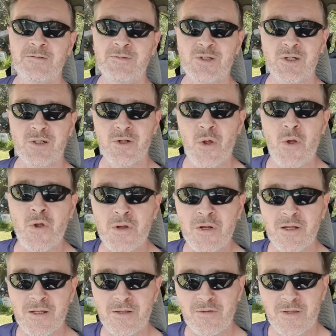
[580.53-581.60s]
to
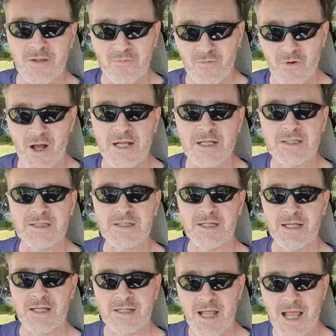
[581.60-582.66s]
learn their rights
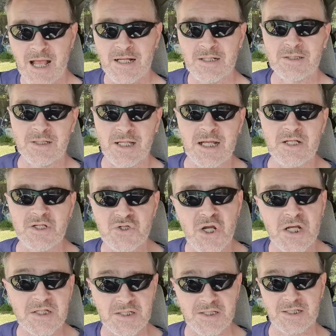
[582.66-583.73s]
and how to get
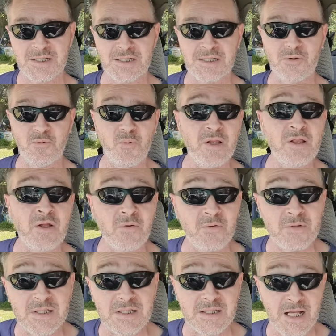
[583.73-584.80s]
justice when
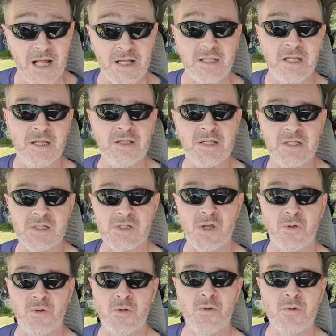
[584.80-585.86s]
there is none in the
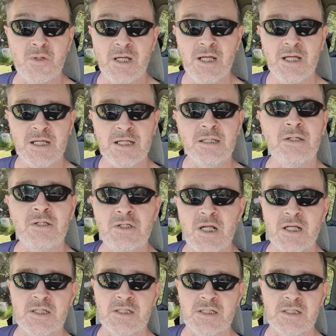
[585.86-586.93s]
so-called
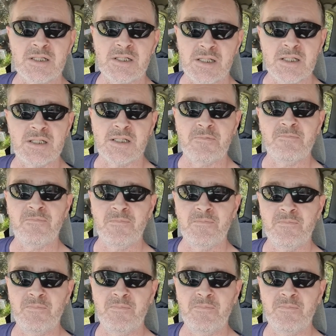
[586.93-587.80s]
injustice system.